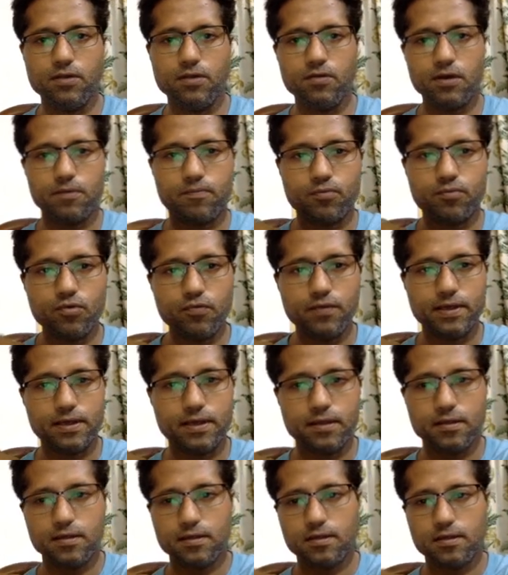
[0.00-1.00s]

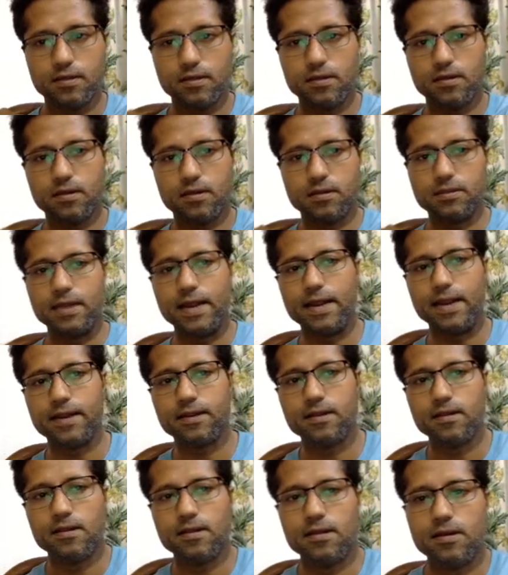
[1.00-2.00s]
proving
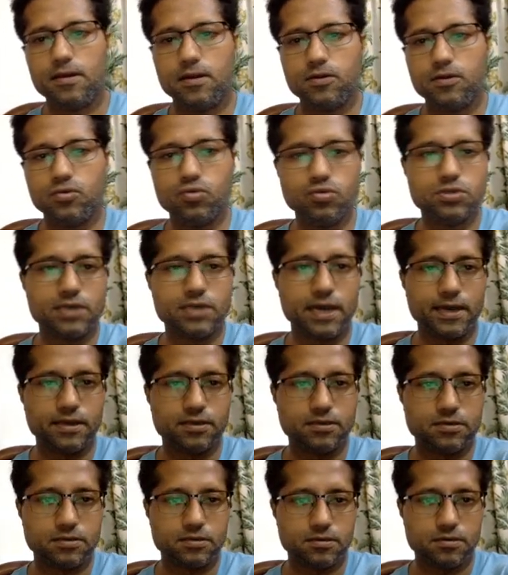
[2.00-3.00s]
that two
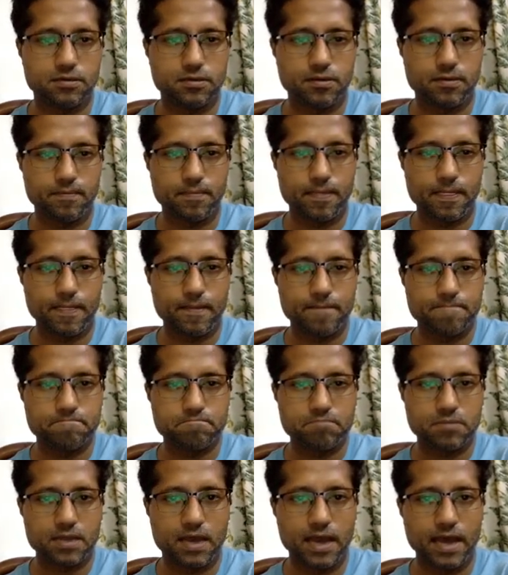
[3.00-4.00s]
sides
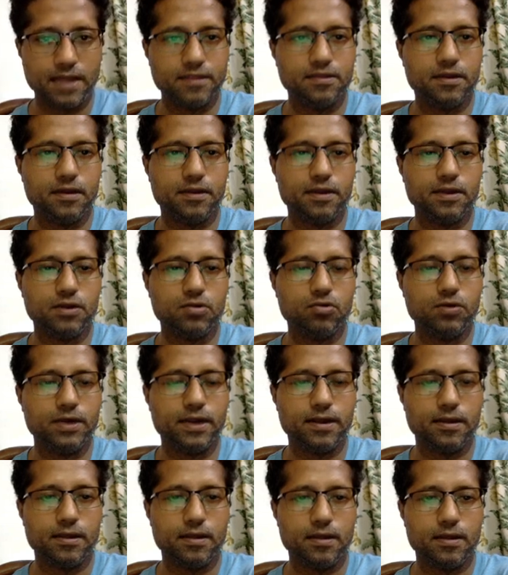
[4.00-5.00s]
and their
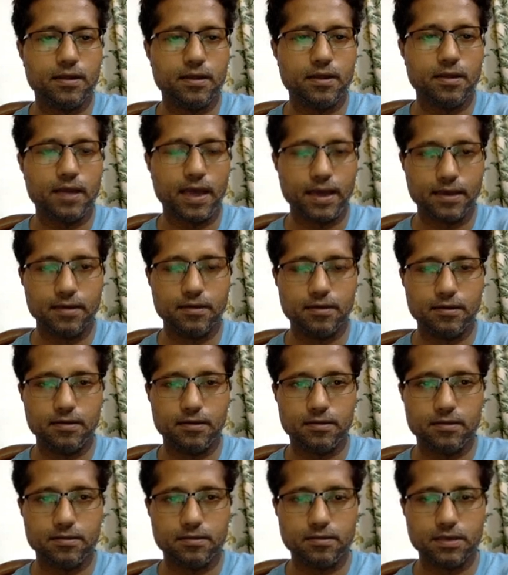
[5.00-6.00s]
included angle
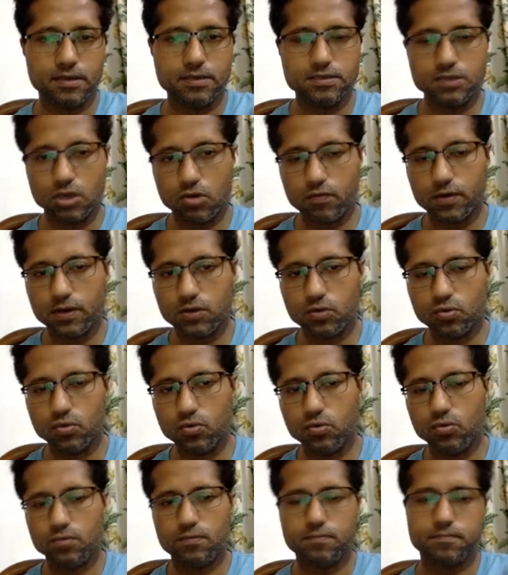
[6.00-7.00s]
is equal
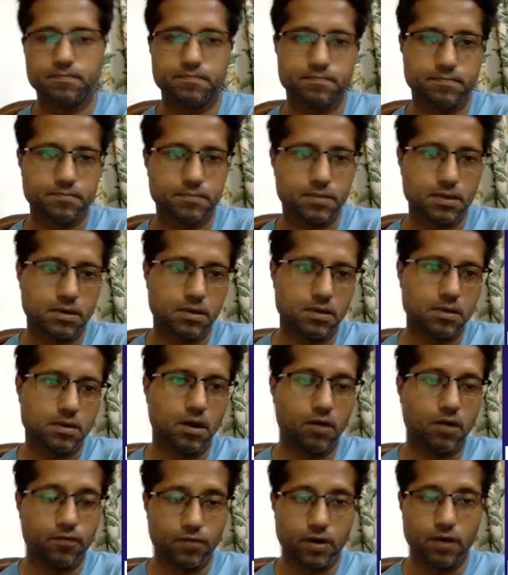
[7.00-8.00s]
to
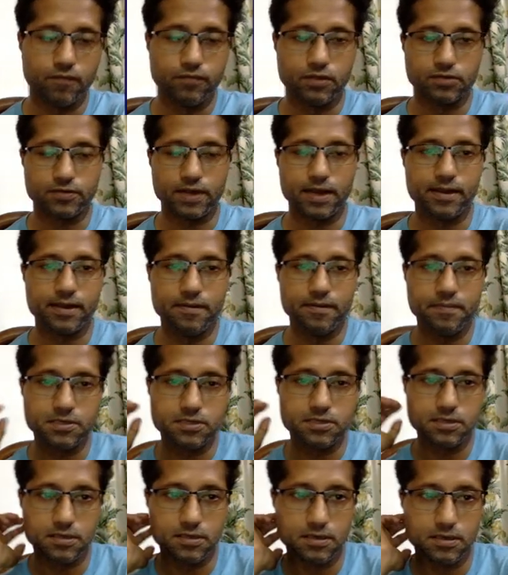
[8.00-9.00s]
of the triangle
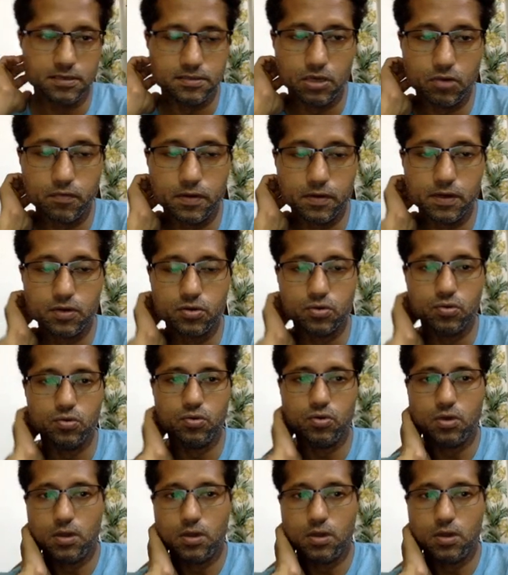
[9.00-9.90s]
ABC is equal to